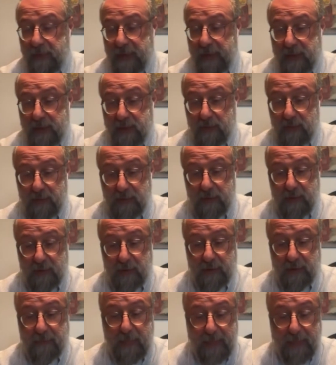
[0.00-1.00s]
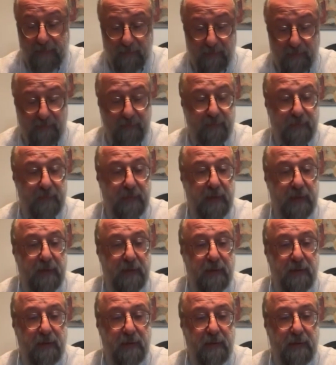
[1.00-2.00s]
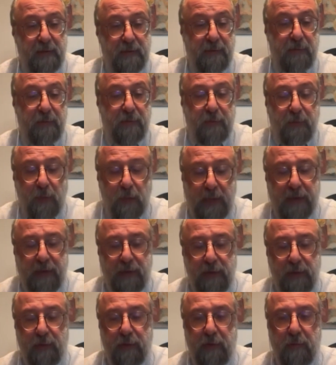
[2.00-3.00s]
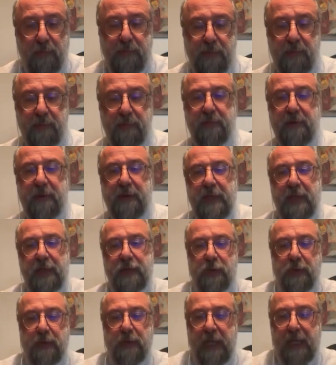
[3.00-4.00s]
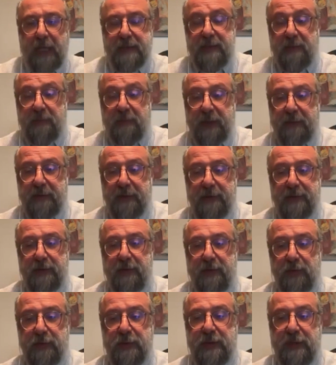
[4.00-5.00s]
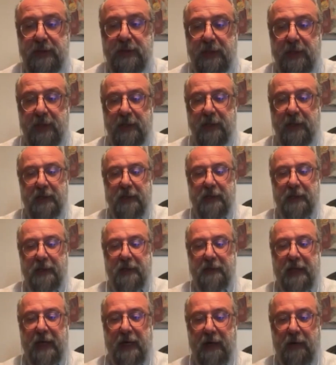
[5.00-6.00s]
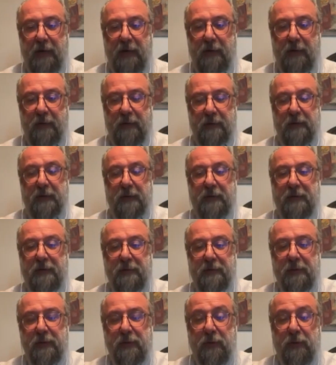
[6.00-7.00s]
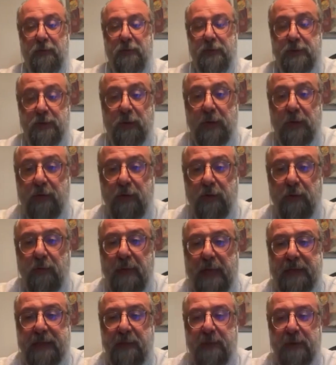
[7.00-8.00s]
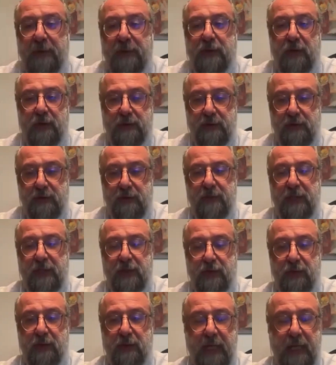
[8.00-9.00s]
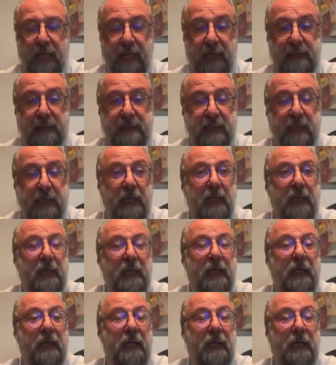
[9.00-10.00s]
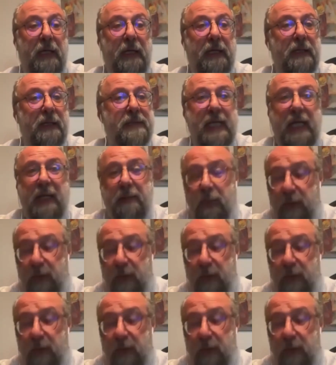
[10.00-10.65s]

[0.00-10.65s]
on, if you look at Europe and natural gas dependency, you see now Europe is looking to multiple sources of natural gas, and same with